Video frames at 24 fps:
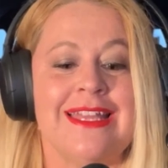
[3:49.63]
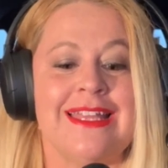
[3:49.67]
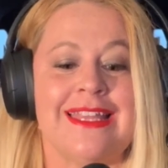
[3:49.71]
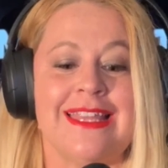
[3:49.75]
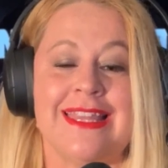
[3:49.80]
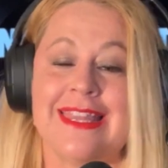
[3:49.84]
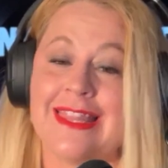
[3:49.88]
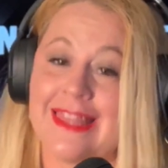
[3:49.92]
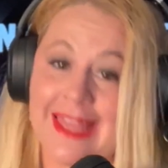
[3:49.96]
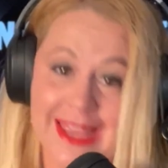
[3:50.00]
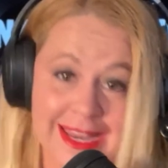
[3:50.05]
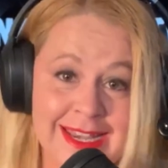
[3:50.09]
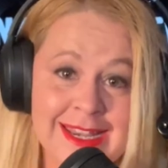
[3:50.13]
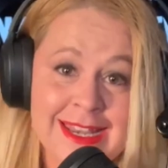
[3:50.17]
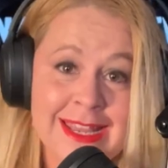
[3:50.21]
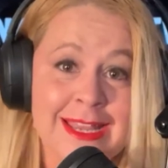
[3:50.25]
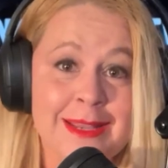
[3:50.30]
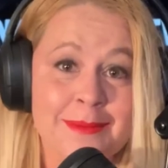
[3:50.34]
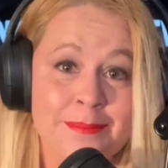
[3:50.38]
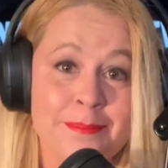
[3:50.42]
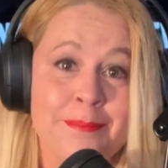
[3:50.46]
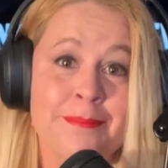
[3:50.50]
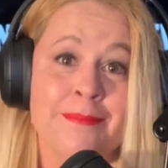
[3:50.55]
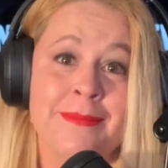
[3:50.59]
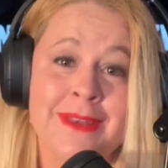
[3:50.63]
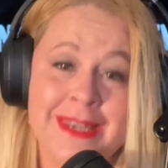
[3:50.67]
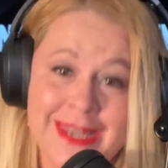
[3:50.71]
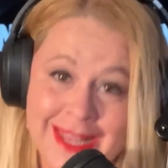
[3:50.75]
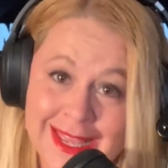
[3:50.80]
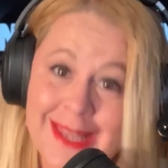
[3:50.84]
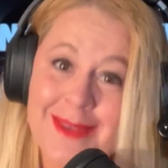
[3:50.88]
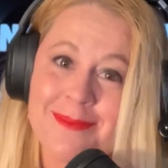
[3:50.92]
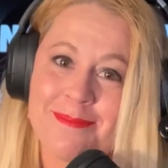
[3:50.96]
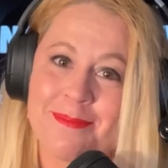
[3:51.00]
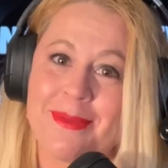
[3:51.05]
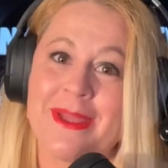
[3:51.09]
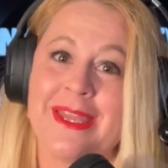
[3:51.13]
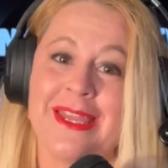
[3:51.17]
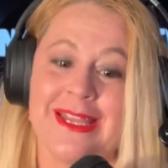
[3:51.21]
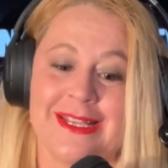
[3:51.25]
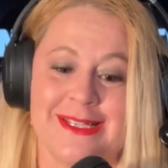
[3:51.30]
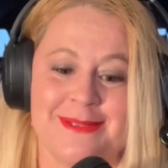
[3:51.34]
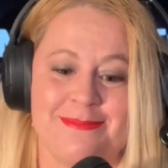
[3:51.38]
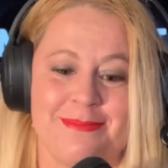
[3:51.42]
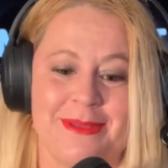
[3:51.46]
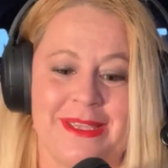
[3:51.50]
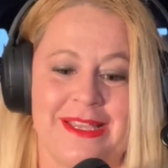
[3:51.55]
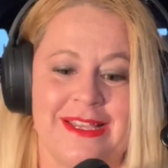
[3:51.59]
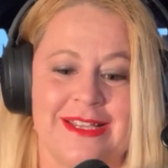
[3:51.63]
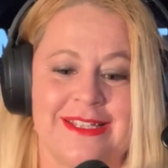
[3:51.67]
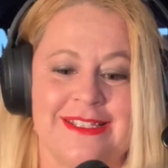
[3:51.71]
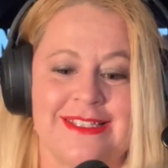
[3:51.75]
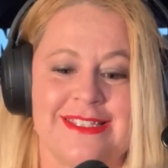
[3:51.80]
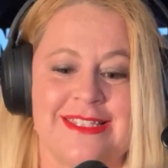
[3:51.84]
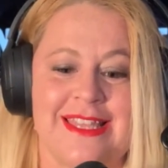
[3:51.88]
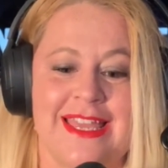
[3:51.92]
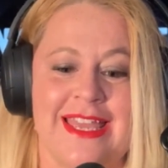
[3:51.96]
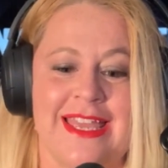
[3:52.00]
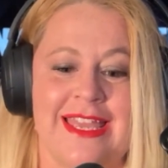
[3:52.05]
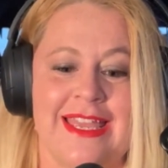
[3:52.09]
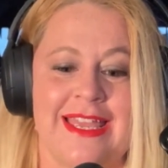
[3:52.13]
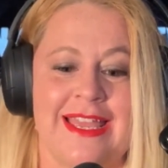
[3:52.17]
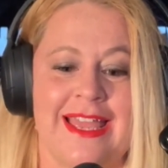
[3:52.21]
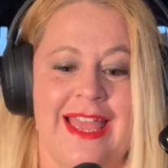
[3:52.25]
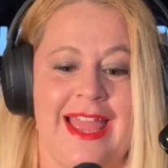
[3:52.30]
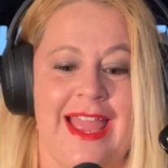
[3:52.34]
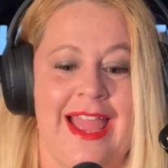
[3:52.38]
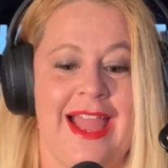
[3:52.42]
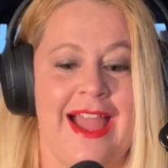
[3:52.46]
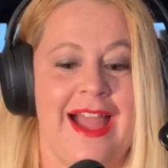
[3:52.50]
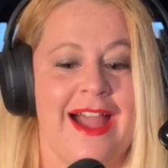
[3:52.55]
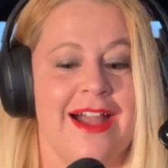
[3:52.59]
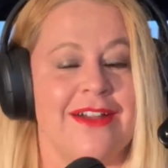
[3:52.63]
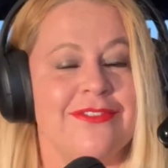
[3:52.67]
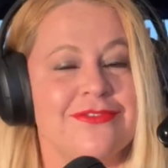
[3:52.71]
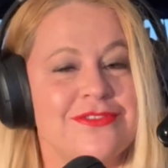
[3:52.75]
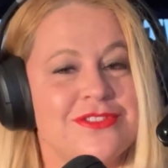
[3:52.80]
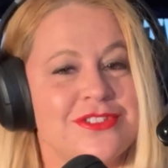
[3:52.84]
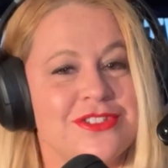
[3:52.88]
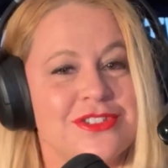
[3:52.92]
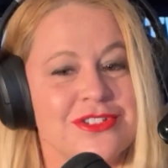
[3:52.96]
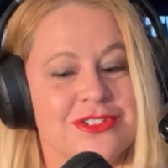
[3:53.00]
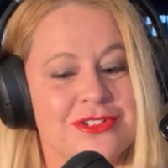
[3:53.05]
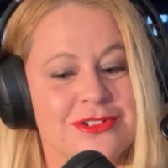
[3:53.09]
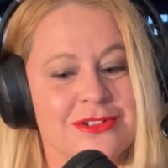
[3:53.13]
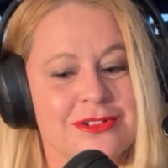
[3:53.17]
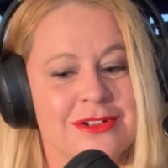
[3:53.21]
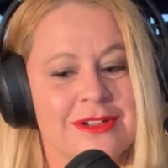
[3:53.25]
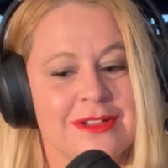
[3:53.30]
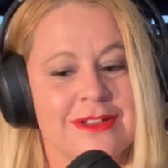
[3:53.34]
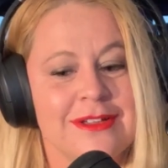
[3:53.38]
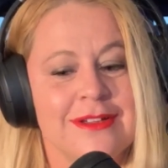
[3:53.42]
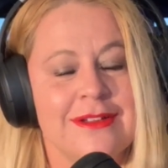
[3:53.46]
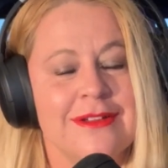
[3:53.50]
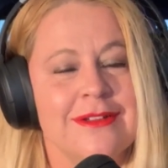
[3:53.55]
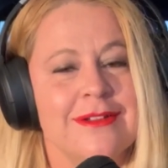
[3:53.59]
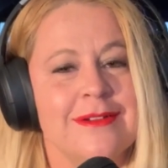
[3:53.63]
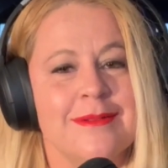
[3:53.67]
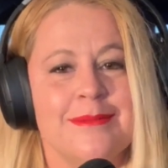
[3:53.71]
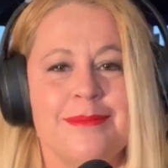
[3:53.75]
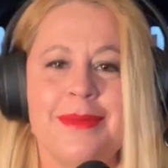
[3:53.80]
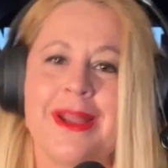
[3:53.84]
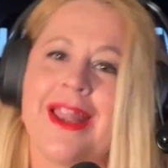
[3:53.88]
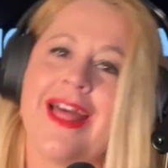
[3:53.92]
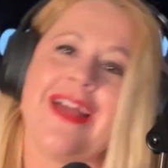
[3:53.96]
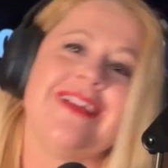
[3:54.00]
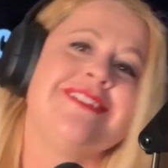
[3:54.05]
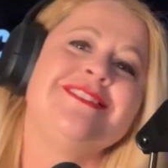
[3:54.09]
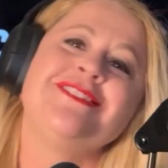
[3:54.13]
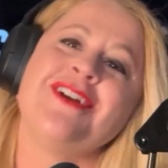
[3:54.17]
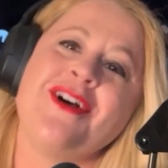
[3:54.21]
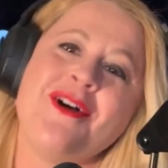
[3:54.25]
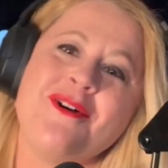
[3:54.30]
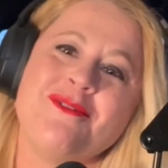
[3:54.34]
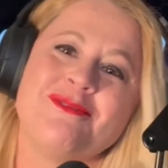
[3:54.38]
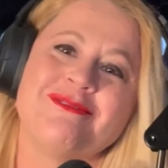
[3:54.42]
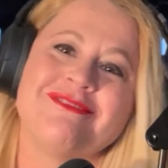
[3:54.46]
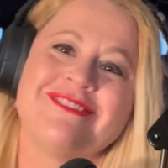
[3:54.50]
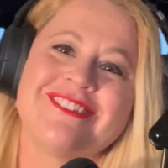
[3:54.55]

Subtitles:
They nitpicked because they have to, but I don't.